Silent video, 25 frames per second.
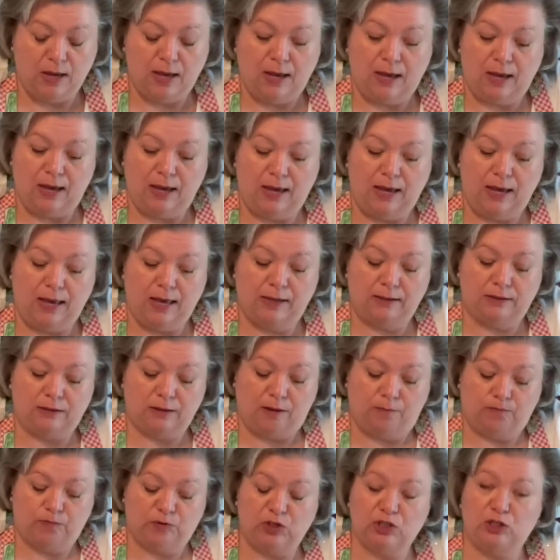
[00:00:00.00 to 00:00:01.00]
and
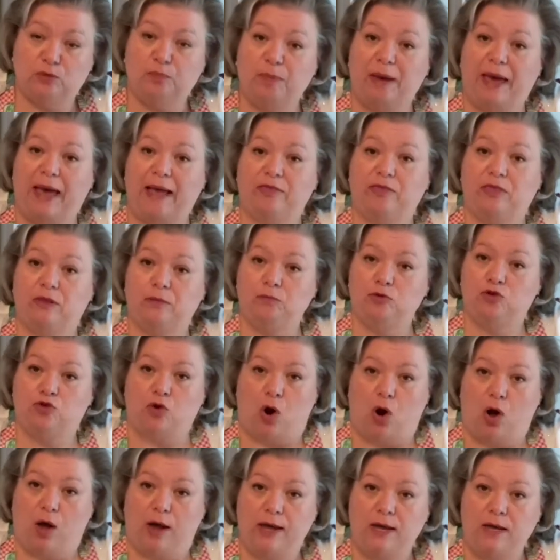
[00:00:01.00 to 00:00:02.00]
just pat them
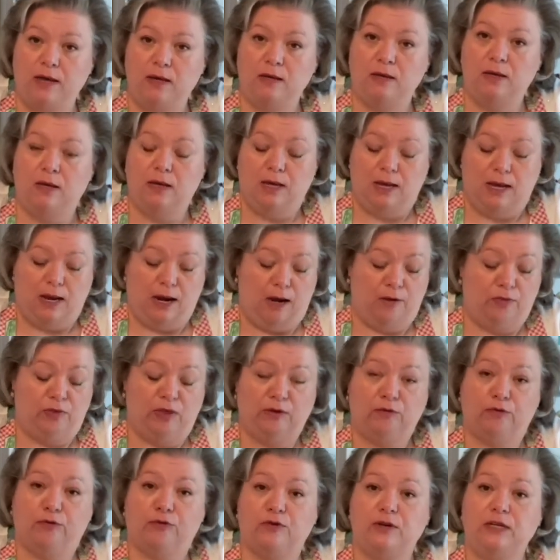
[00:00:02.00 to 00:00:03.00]
dry, and
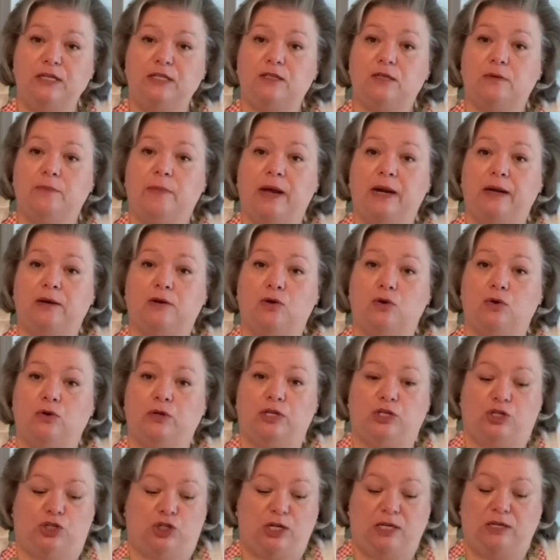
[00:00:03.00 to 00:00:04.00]
then freeze them on a cookie
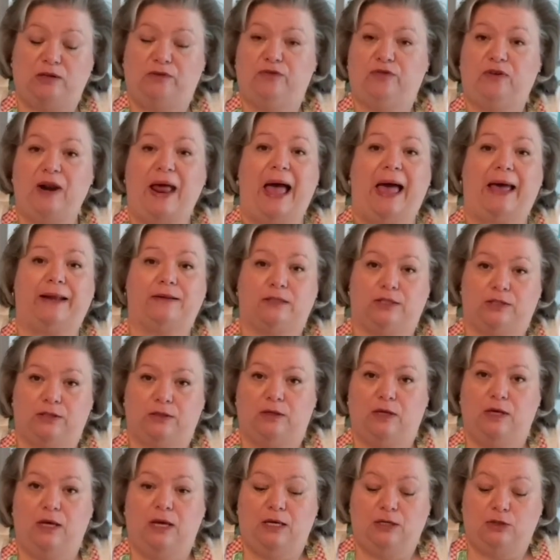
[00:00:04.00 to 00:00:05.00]
sheet flat.
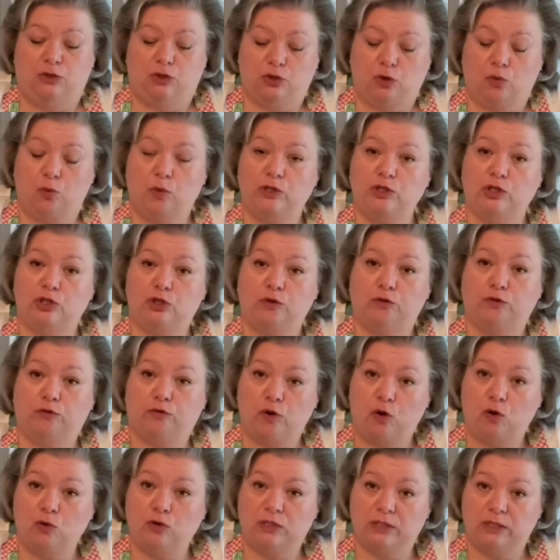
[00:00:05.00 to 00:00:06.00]
So once they're
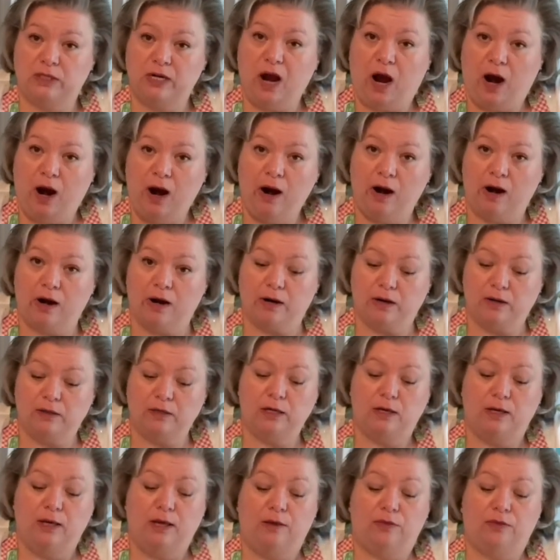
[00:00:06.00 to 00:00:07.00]
frozen hard,
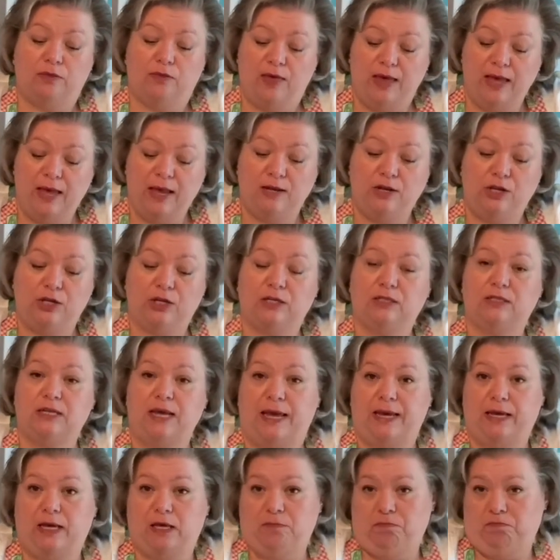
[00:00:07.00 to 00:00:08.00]
then you can
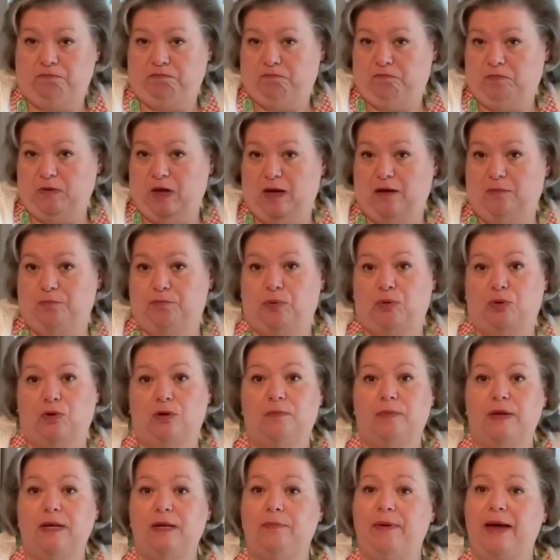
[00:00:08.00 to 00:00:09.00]
take them and put them
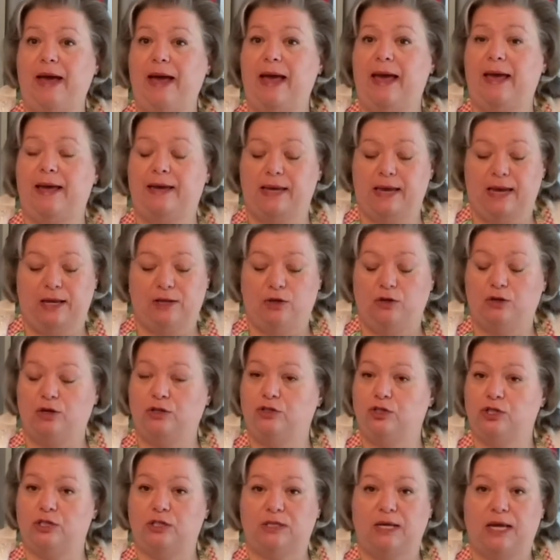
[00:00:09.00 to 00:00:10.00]
in a bag, and you can
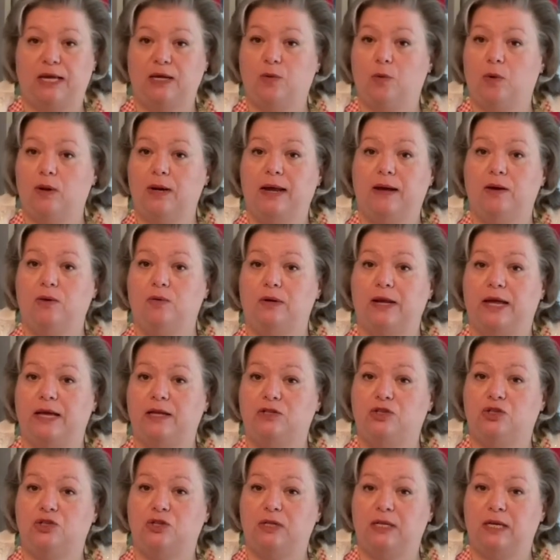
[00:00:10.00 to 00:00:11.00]
just take one out
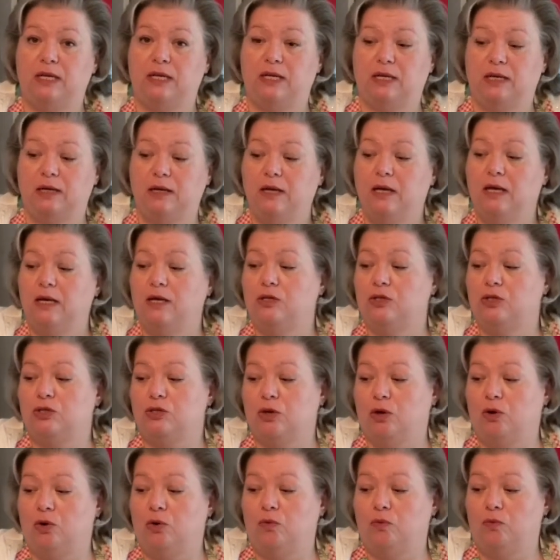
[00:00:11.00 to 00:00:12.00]
as you need it.
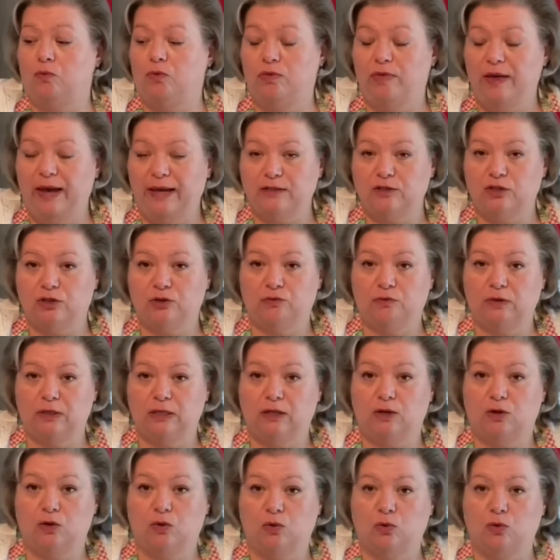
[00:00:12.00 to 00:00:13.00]
So that's a really
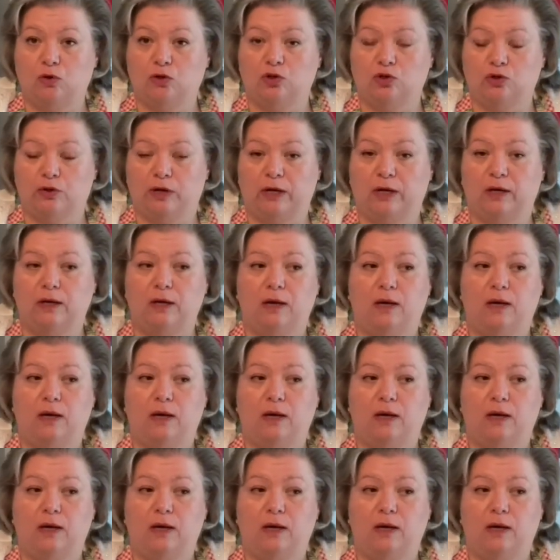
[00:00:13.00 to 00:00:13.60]
cool trick,